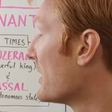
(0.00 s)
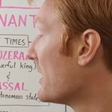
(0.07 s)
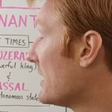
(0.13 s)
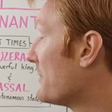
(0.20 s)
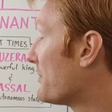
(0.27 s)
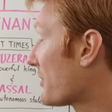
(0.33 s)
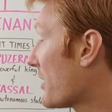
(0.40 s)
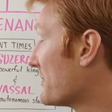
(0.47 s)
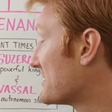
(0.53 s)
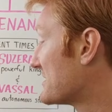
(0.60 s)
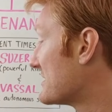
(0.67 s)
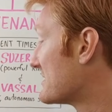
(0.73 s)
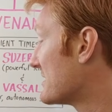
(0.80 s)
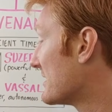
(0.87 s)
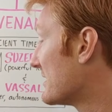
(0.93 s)
He
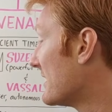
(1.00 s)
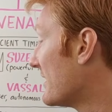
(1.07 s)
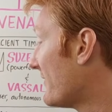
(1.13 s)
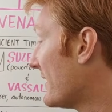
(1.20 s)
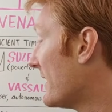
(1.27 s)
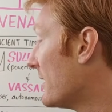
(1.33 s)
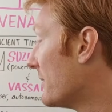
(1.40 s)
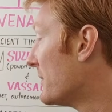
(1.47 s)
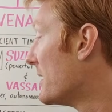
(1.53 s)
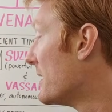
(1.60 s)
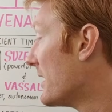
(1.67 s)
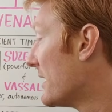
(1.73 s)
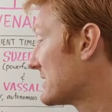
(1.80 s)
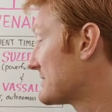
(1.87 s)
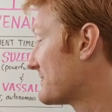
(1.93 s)
promises to give him
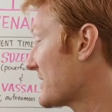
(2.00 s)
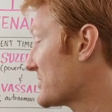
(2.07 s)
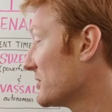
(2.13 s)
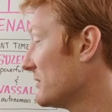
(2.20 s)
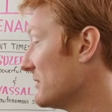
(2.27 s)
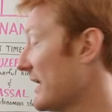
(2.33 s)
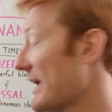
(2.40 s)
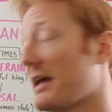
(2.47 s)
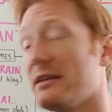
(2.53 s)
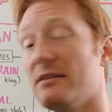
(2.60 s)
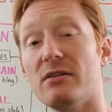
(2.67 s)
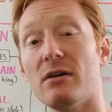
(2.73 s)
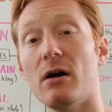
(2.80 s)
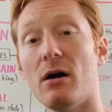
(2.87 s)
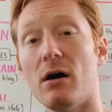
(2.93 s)
a special land